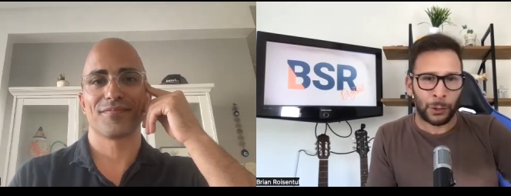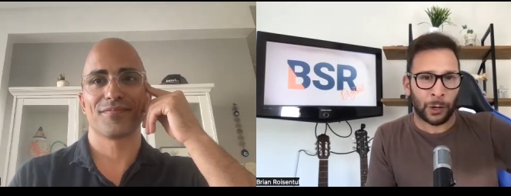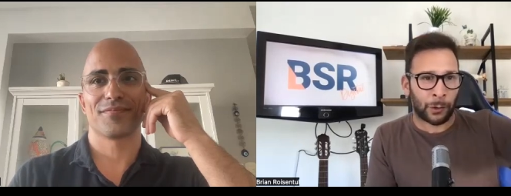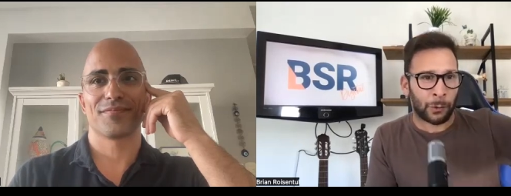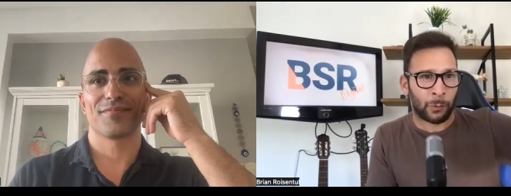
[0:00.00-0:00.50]
Speaker 1: do you,
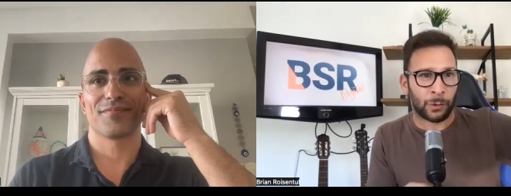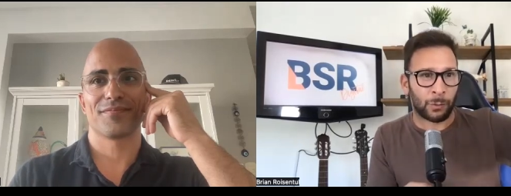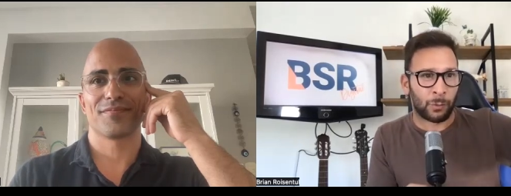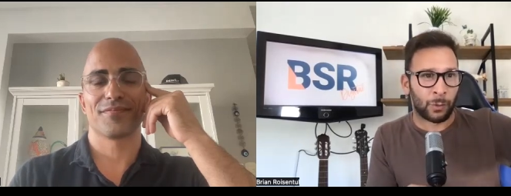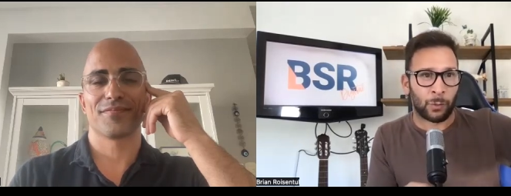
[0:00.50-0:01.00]
do you agree
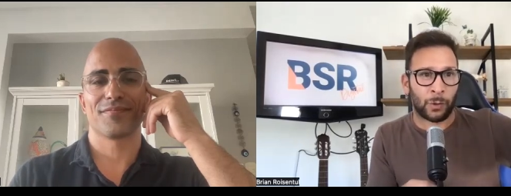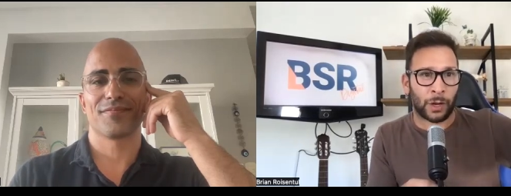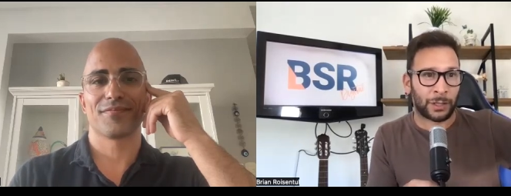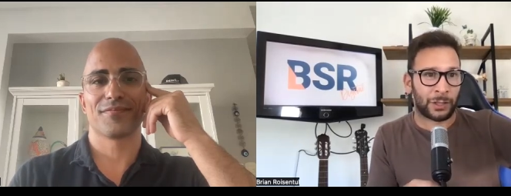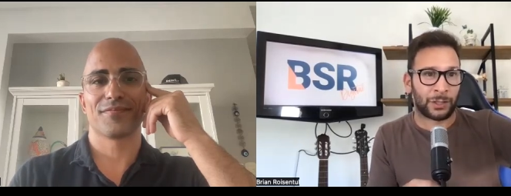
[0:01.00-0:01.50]
with, with
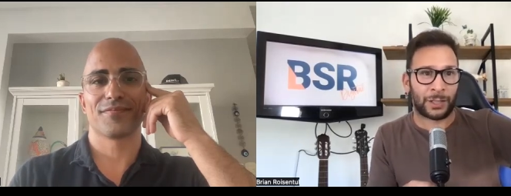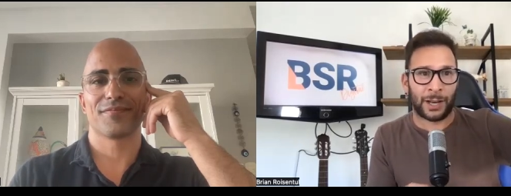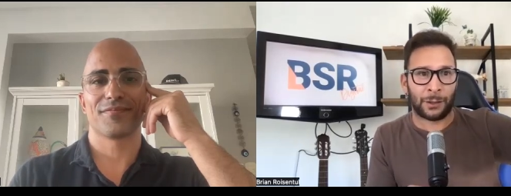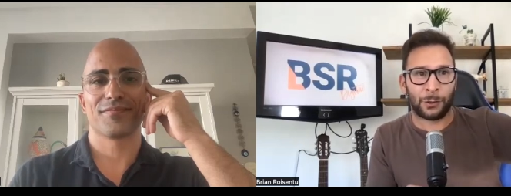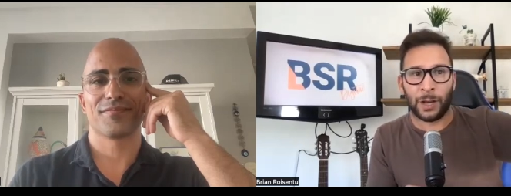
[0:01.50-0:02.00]
what I
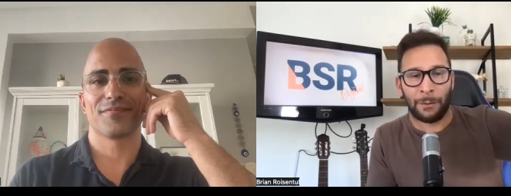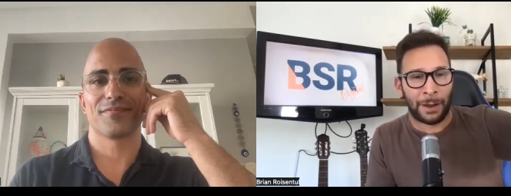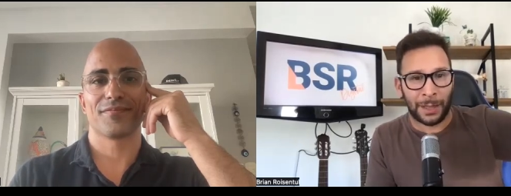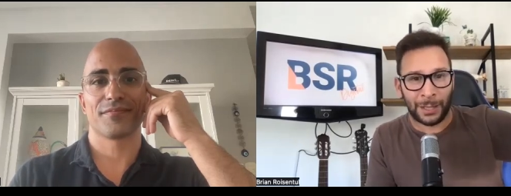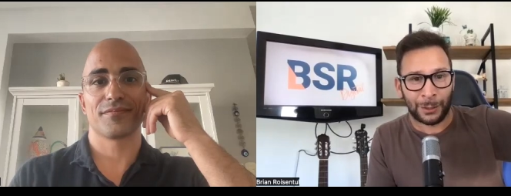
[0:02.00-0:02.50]
just said? Do you
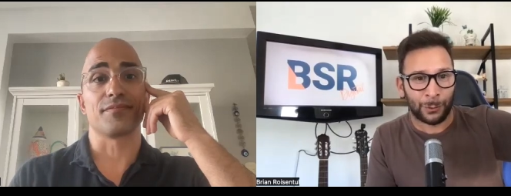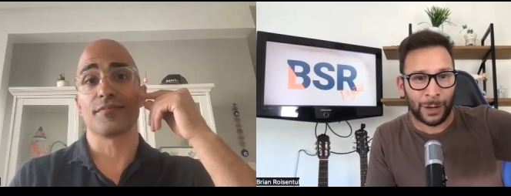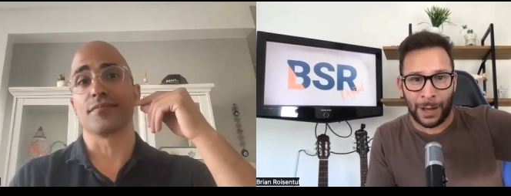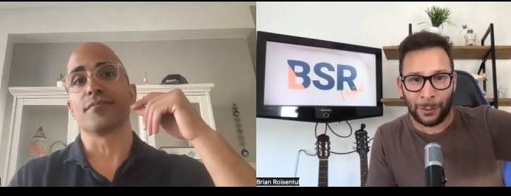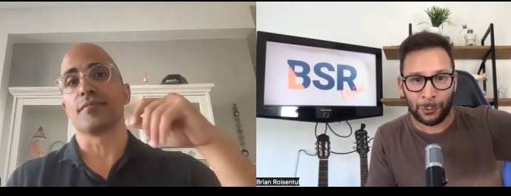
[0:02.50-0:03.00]
have anything
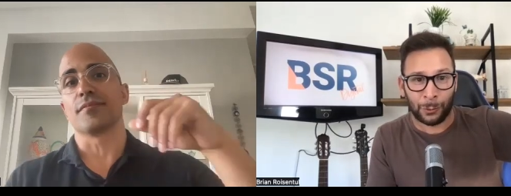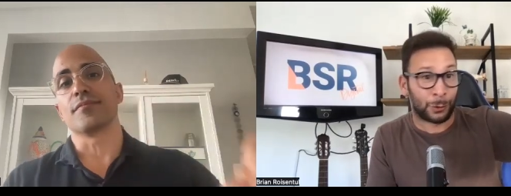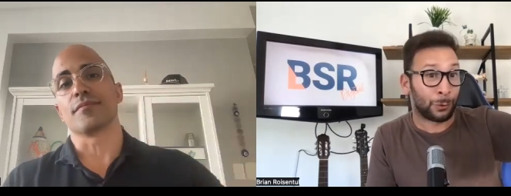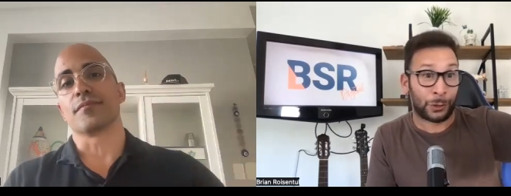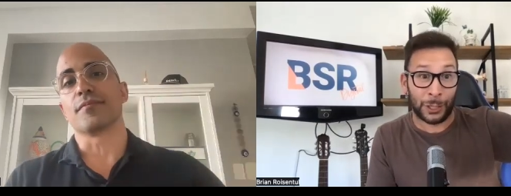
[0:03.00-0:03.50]
to add
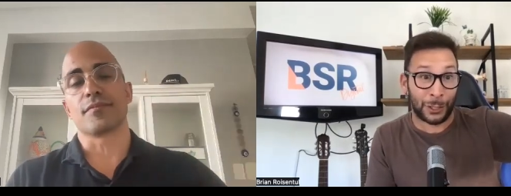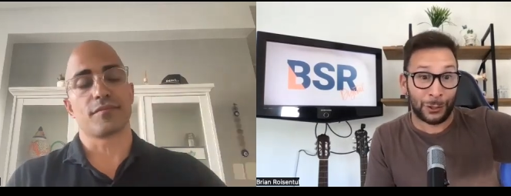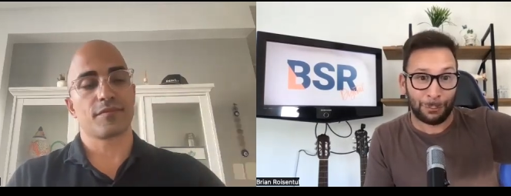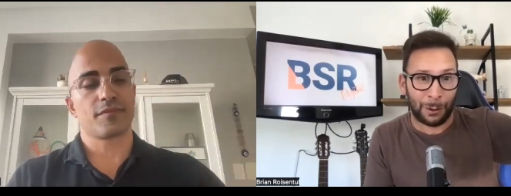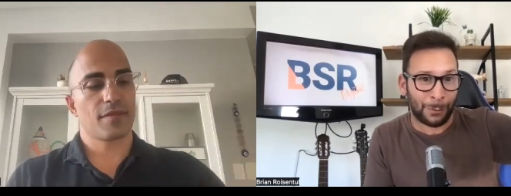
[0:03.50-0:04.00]
or to
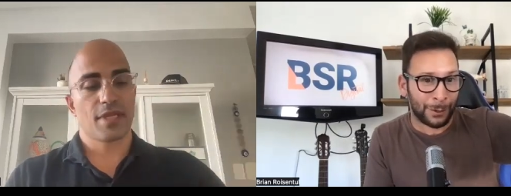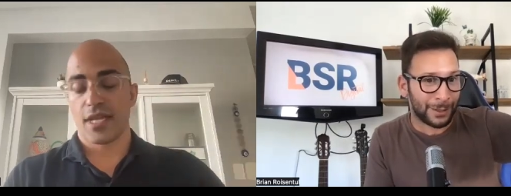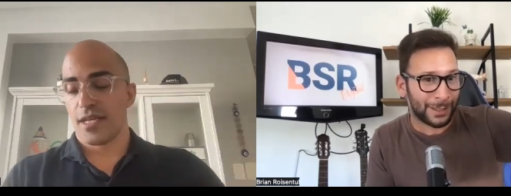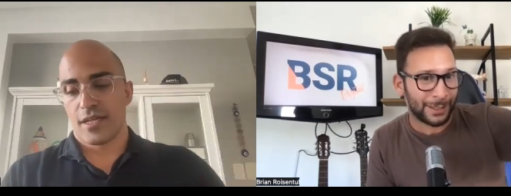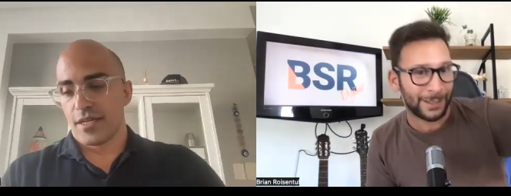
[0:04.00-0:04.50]
change
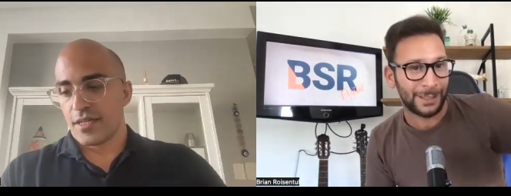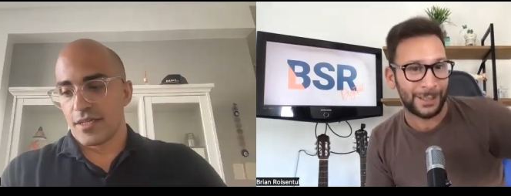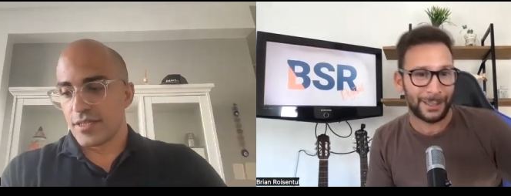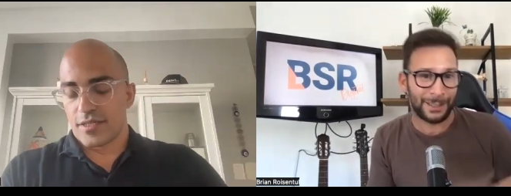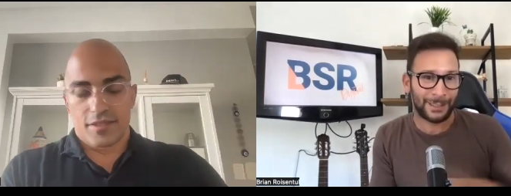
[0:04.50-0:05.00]
probably?
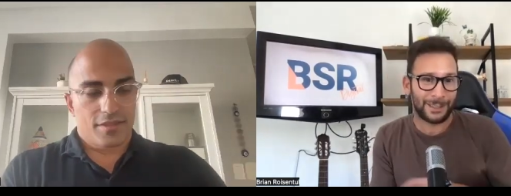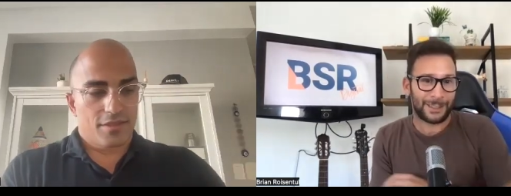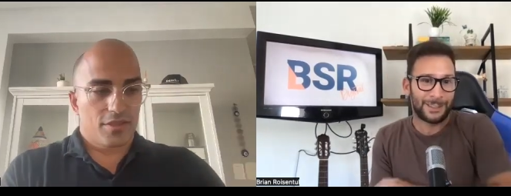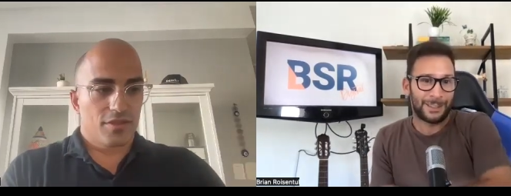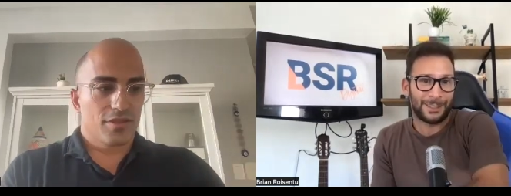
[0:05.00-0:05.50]

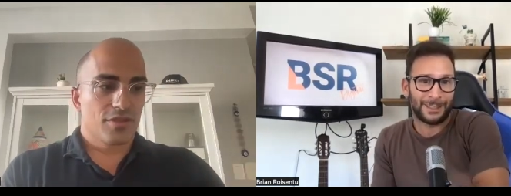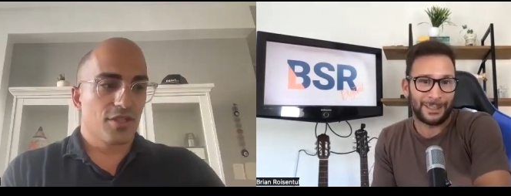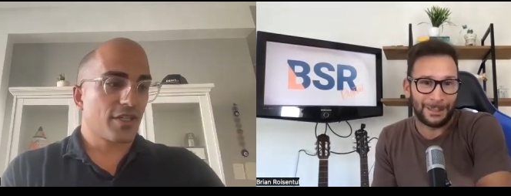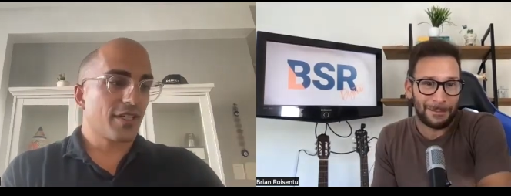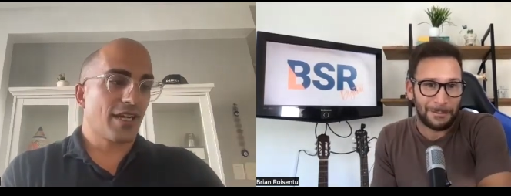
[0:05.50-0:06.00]

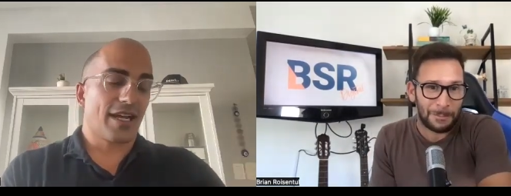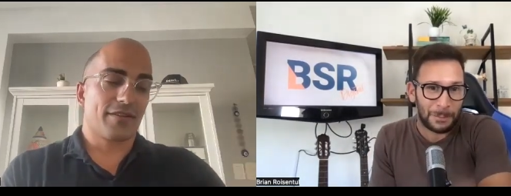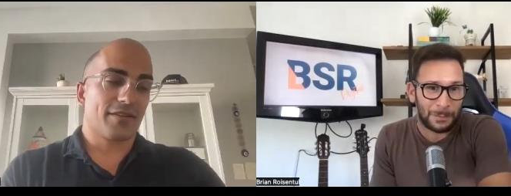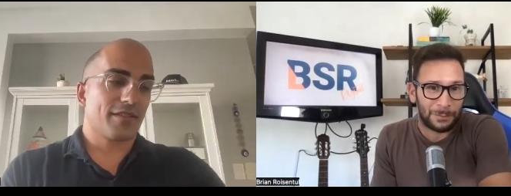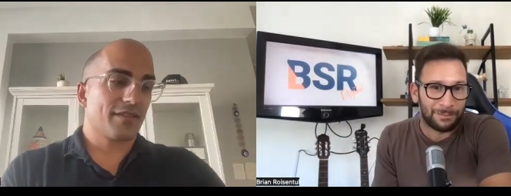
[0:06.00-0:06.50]
Speaker 2: Look, I,
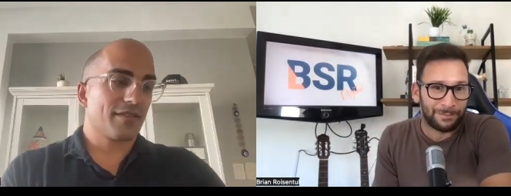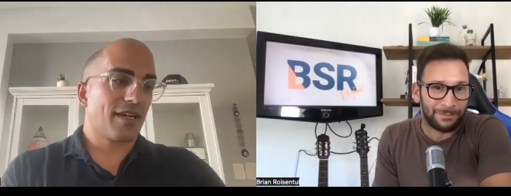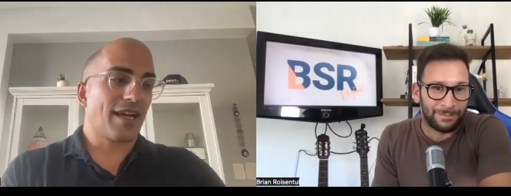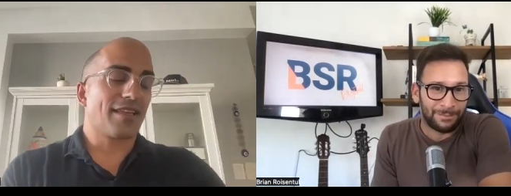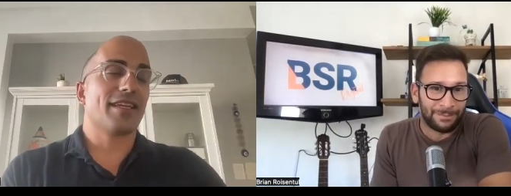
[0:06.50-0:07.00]

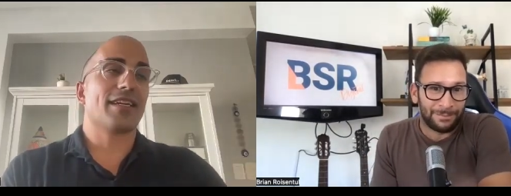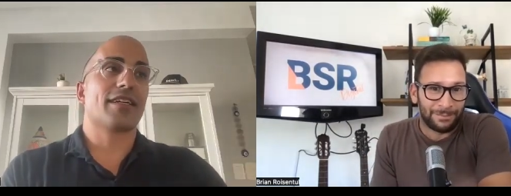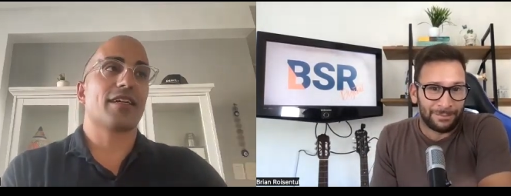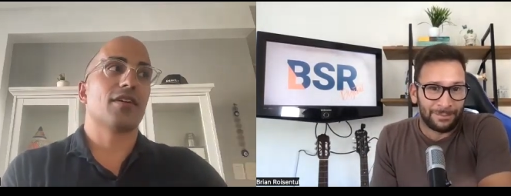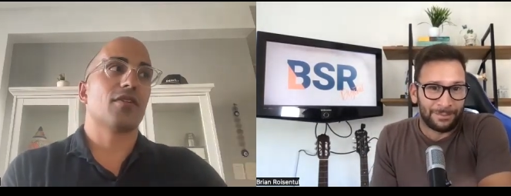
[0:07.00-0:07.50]
I think
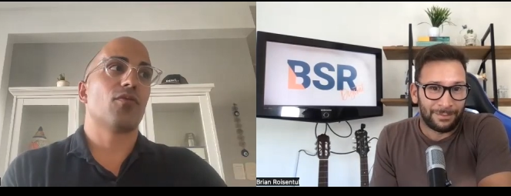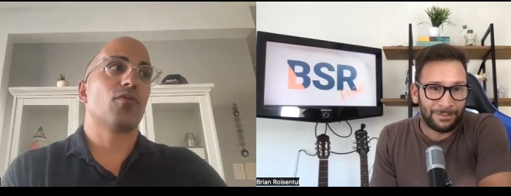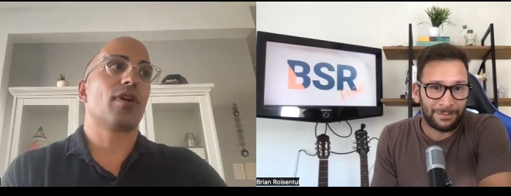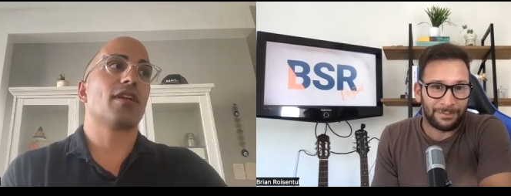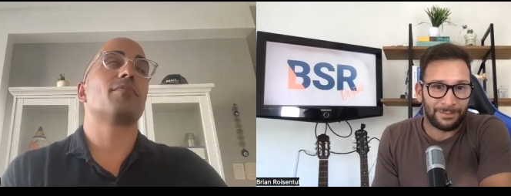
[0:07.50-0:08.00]
one of the